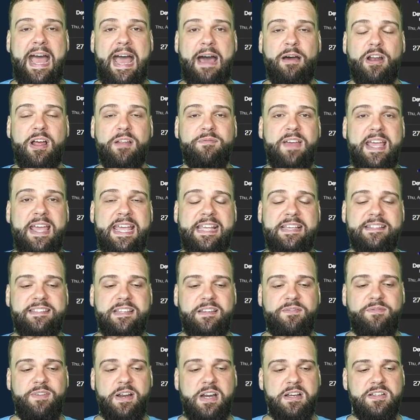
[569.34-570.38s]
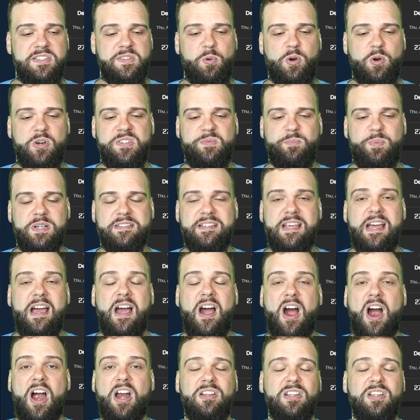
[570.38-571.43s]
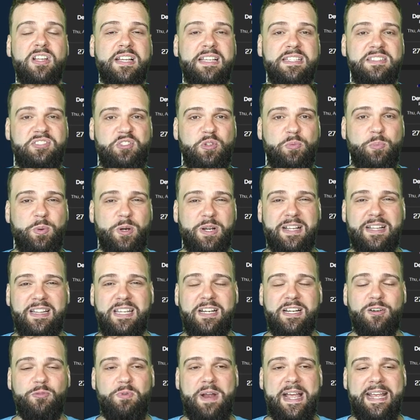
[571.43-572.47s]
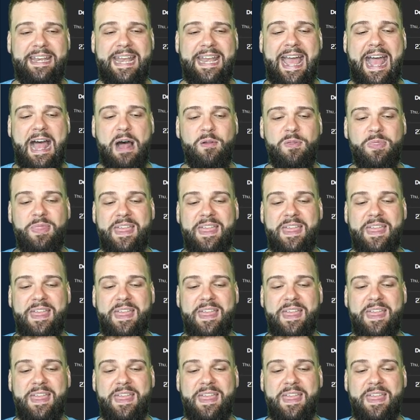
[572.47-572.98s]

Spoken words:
out on Vegas at the various sports books aren't looking super clear right now.